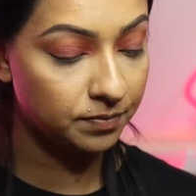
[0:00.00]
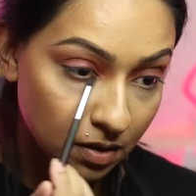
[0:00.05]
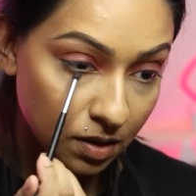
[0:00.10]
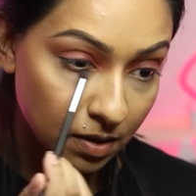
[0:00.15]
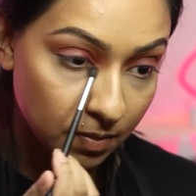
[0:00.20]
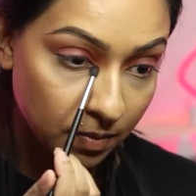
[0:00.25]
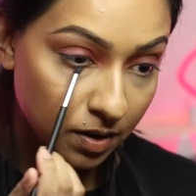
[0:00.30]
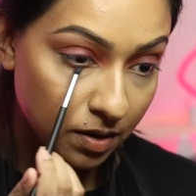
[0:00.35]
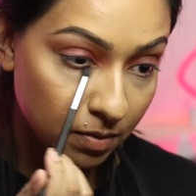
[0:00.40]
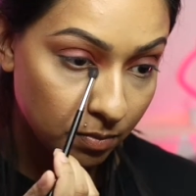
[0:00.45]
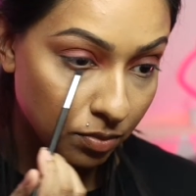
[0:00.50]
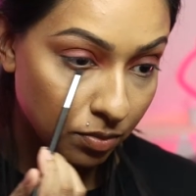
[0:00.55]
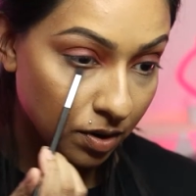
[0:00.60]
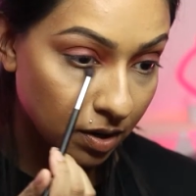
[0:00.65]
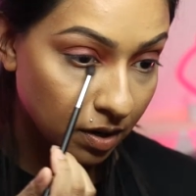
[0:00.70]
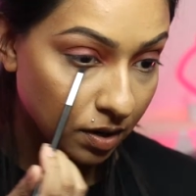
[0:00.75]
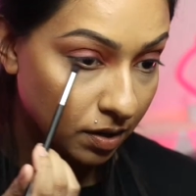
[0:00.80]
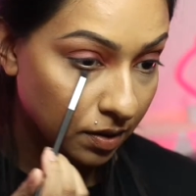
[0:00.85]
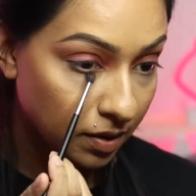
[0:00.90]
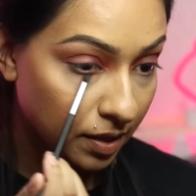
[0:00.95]
I'm going to
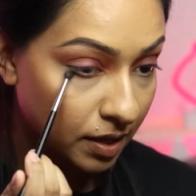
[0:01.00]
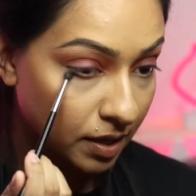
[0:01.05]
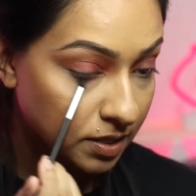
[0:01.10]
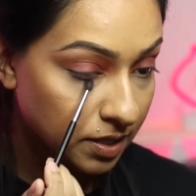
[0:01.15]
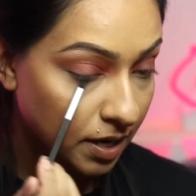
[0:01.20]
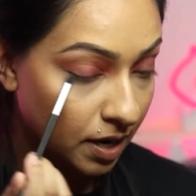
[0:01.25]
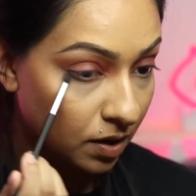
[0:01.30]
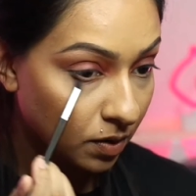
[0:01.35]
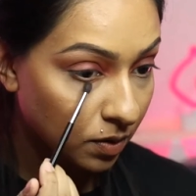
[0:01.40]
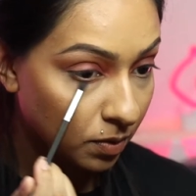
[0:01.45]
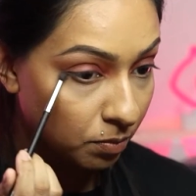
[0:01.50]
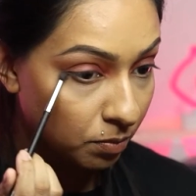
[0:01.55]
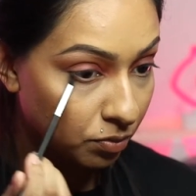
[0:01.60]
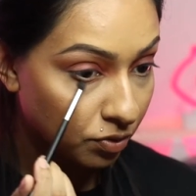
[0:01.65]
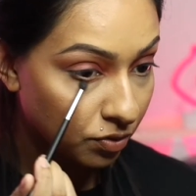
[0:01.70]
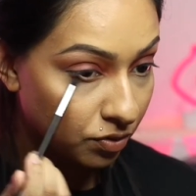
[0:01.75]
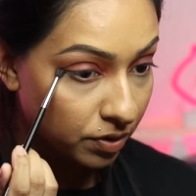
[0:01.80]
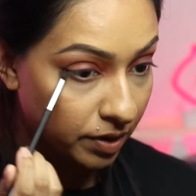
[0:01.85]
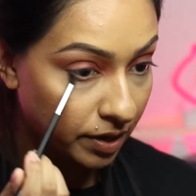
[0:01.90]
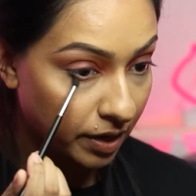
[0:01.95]
bring that down
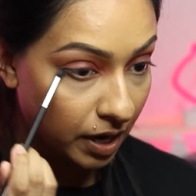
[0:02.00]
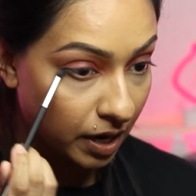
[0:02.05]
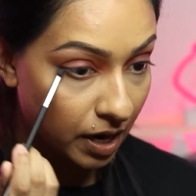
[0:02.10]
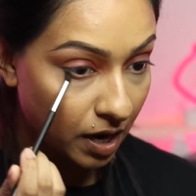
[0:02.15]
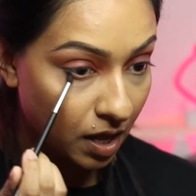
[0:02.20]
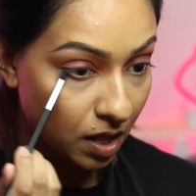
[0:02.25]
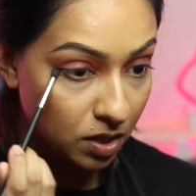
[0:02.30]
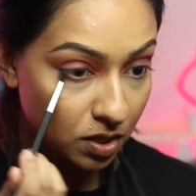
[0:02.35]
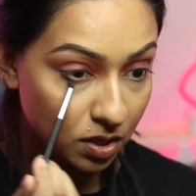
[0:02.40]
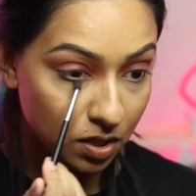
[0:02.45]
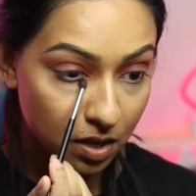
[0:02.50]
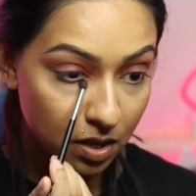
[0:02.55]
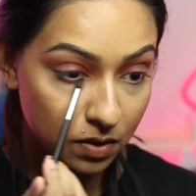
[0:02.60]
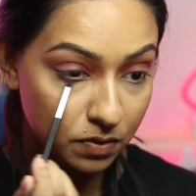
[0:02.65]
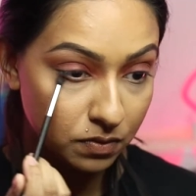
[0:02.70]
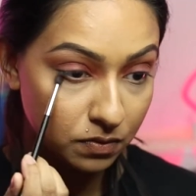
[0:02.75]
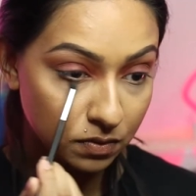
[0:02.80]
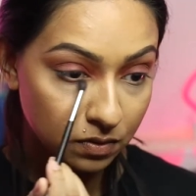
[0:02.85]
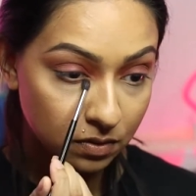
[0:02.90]
pretty low.